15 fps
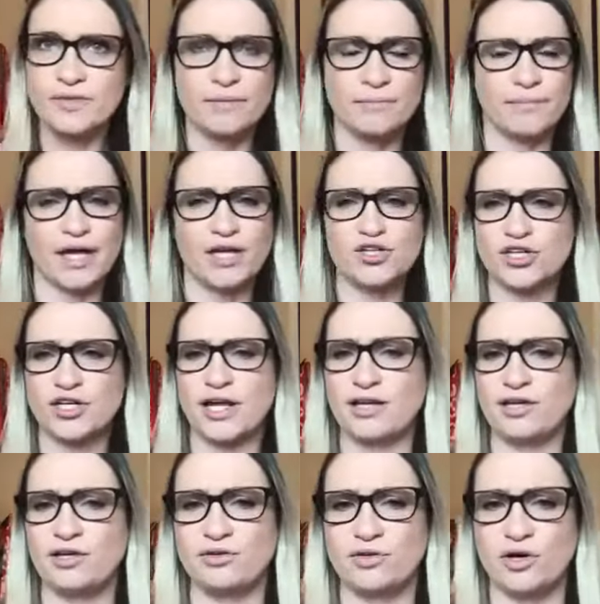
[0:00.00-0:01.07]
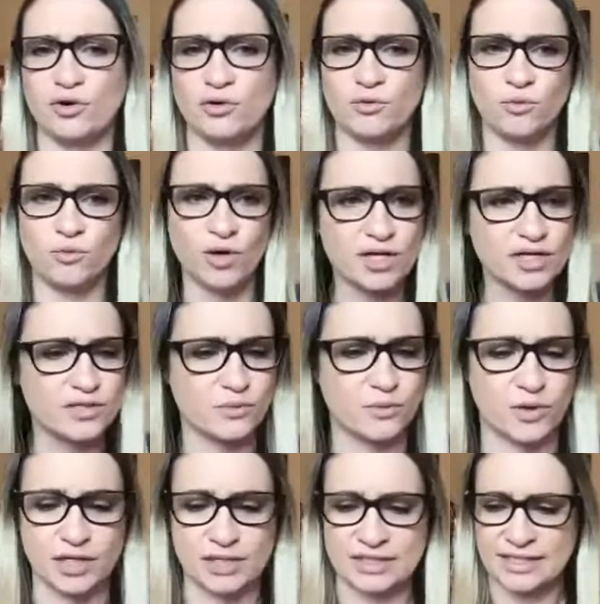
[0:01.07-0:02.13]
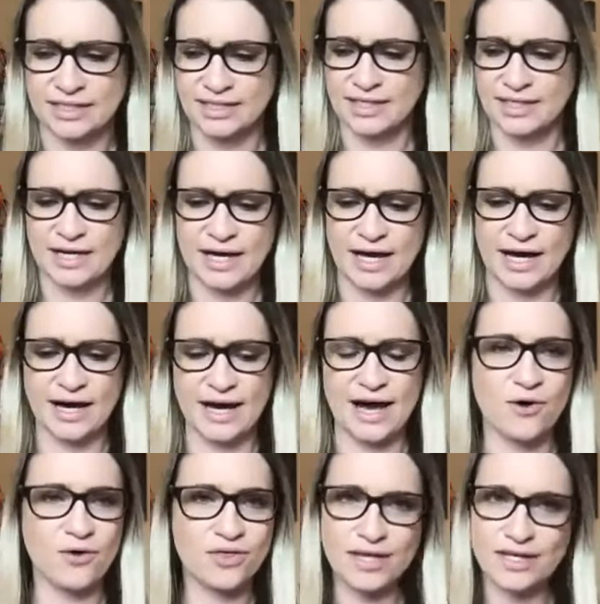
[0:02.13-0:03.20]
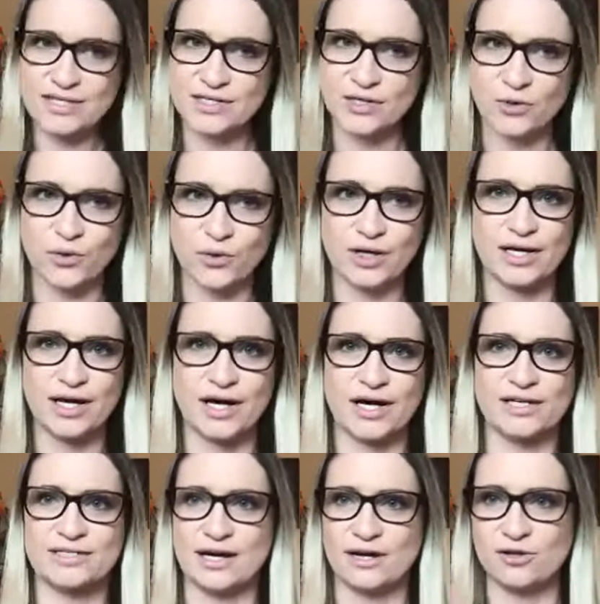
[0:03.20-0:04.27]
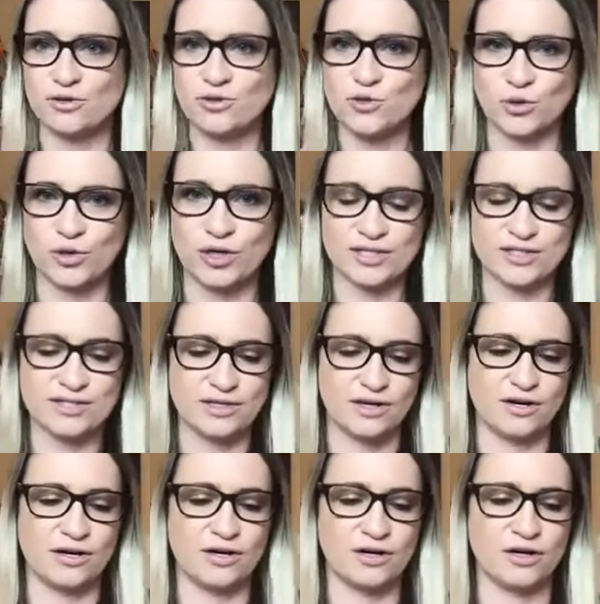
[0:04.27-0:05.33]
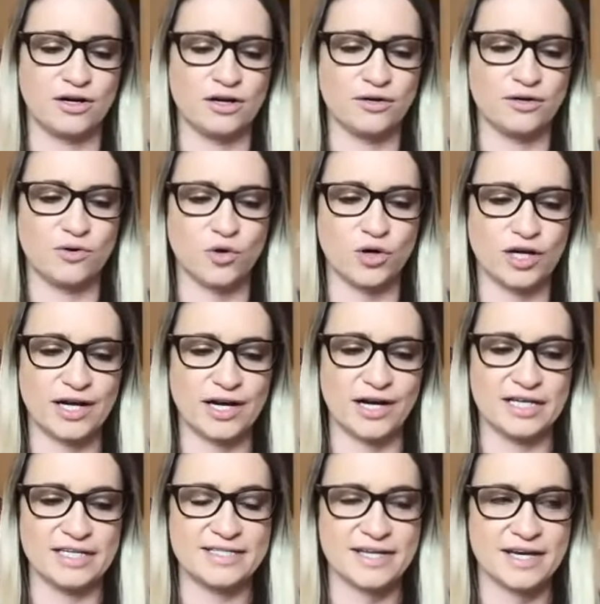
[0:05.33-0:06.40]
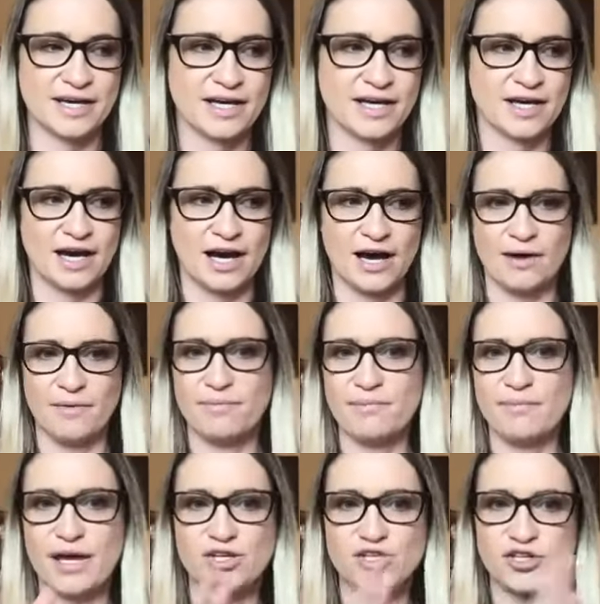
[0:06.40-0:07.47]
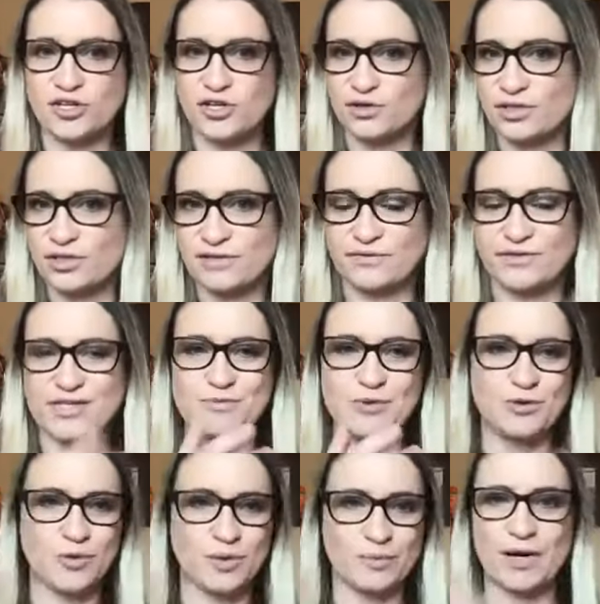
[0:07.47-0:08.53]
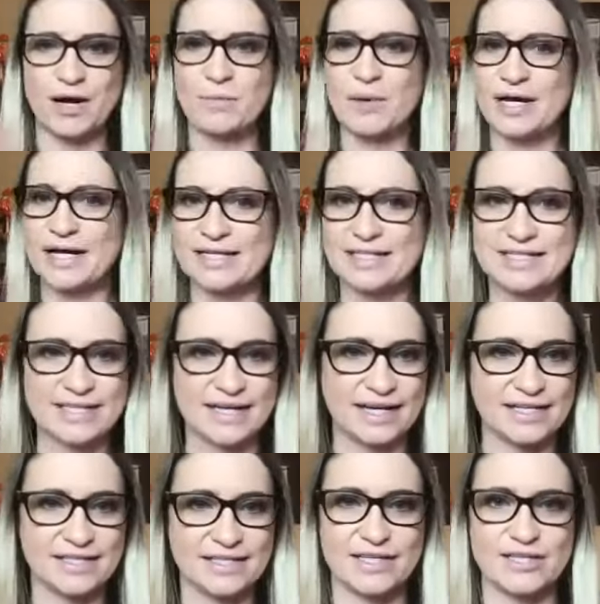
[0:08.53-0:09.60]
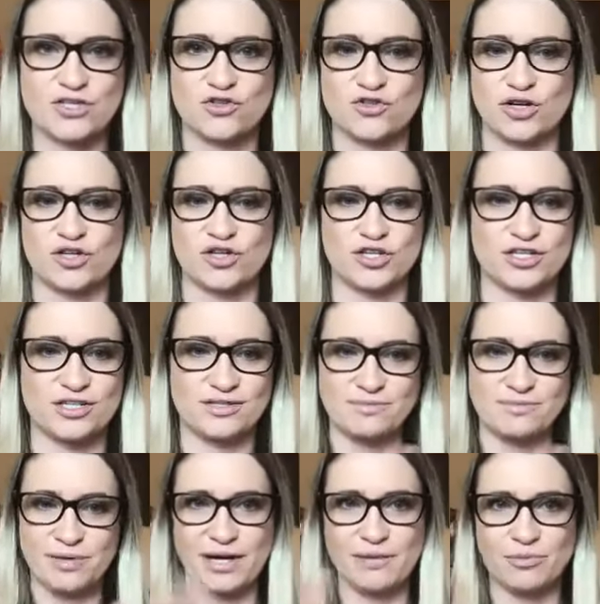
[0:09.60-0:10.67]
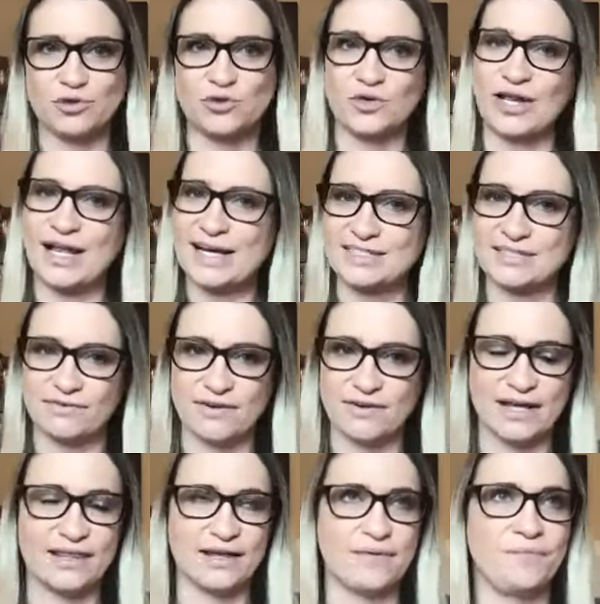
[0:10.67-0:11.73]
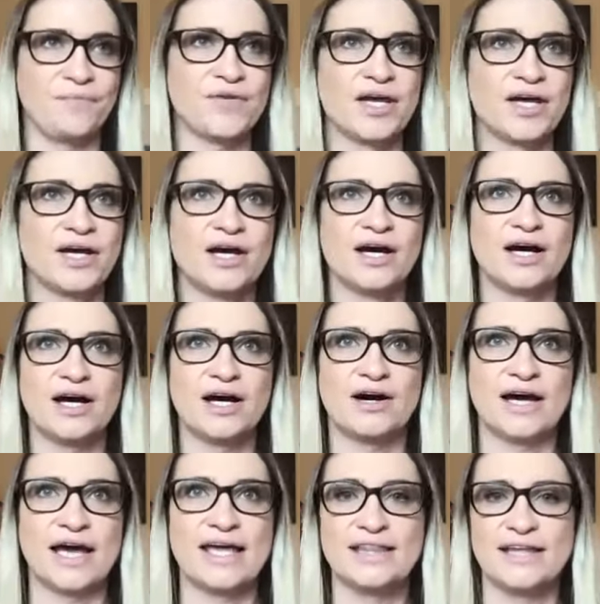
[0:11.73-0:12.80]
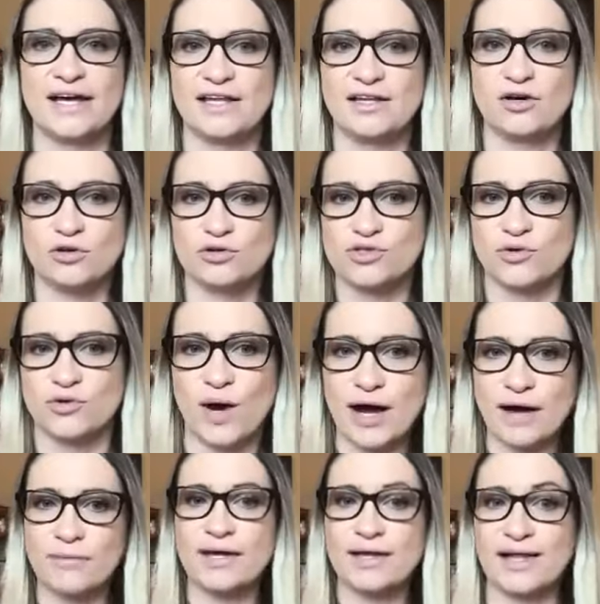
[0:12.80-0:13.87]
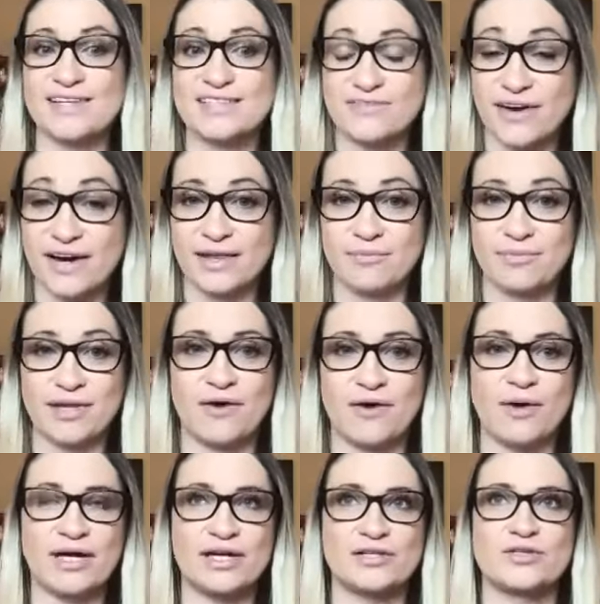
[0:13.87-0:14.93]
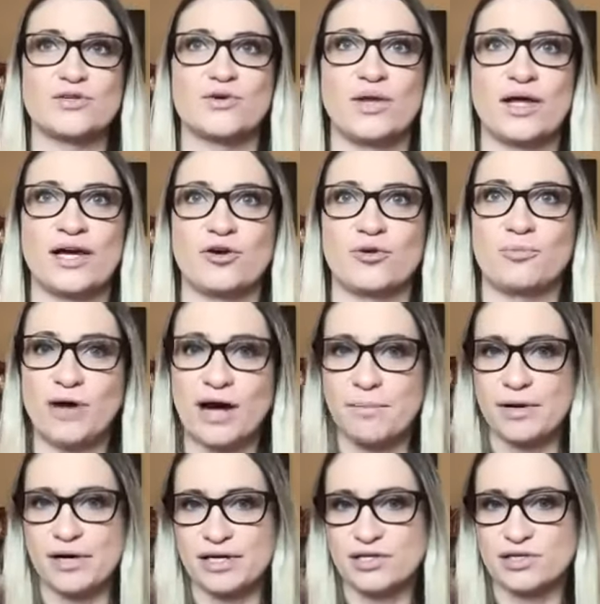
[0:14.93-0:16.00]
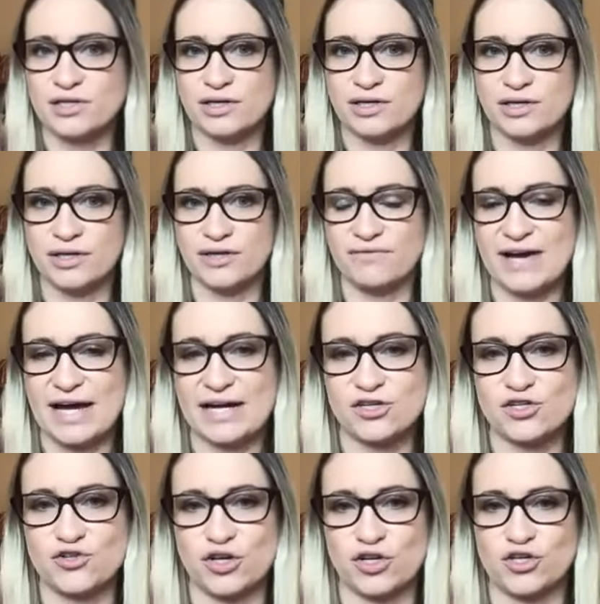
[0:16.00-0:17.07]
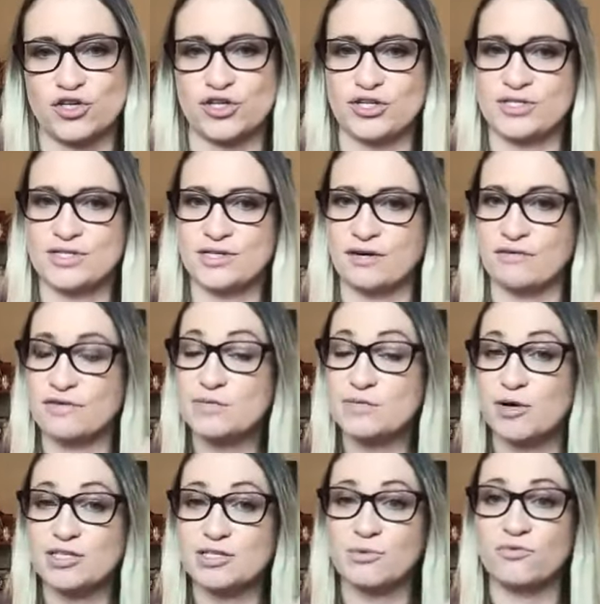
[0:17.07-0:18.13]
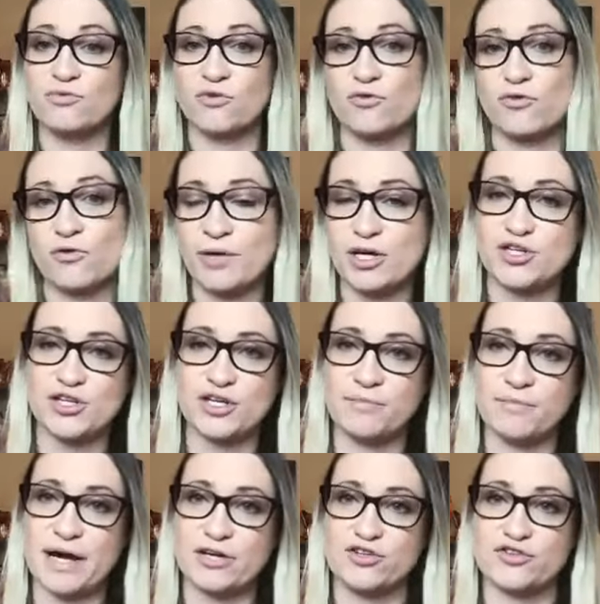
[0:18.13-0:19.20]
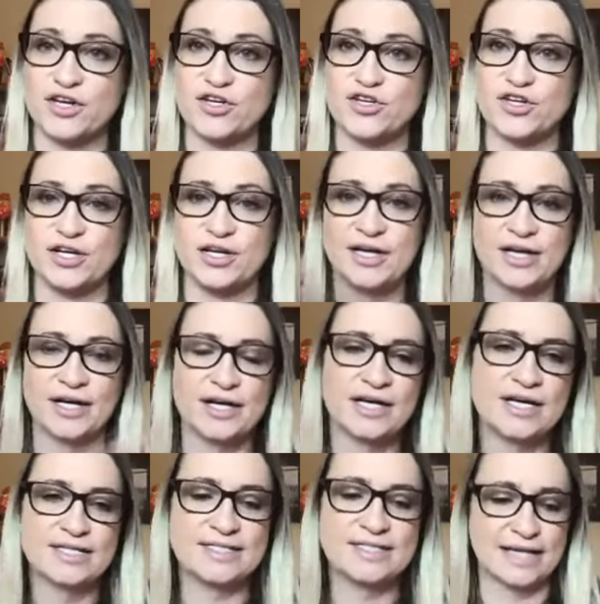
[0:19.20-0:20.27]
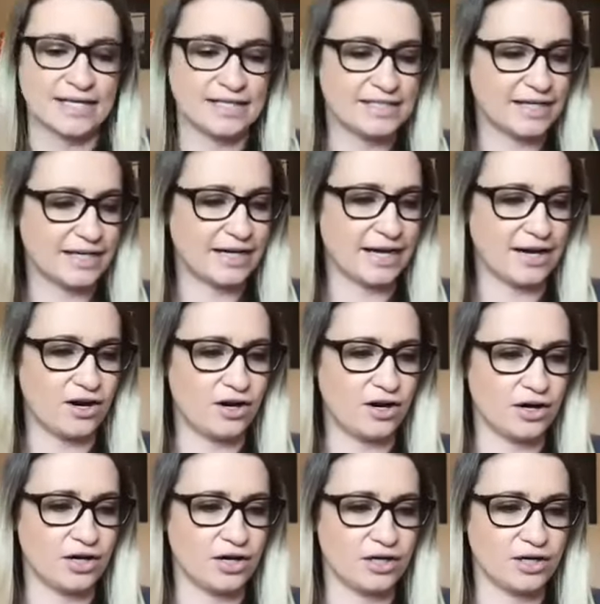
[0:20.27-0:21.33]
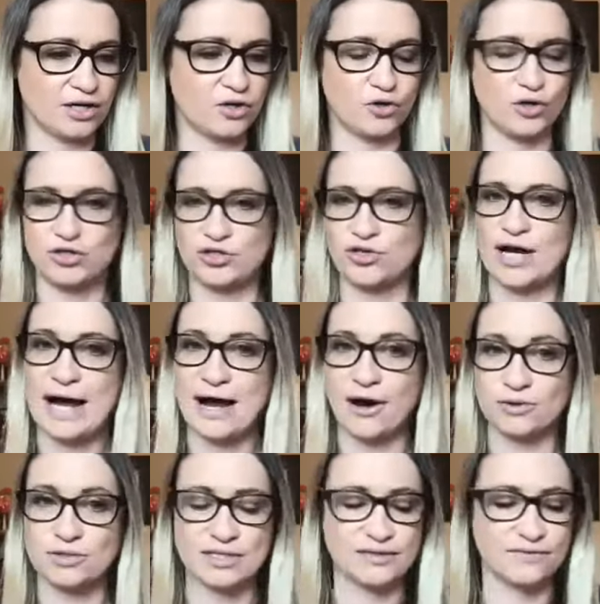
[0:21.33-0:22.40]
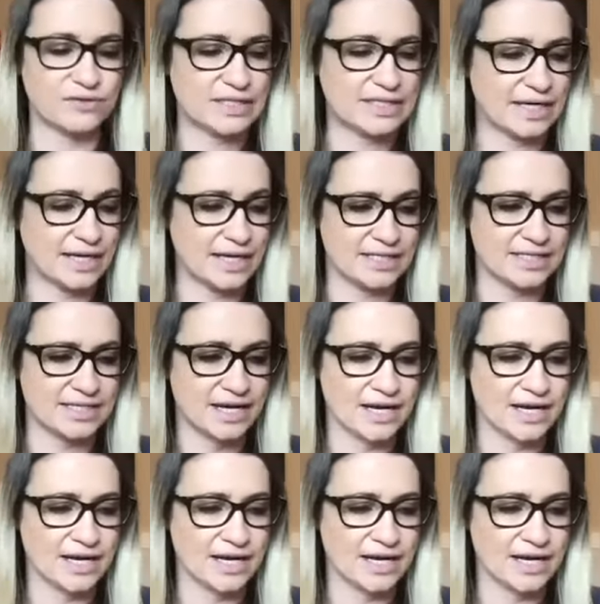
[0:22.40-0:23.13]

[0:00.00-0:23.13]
make sure that you know what is what, how things are organized, how those organs are organized. Make sure you know the difference between primary and secondary structures, be able to classify them, and then also why we classify them that way. So like your primary lymphatic structures are responsible for formation and maturation. Secondary are going to house lymphocytes.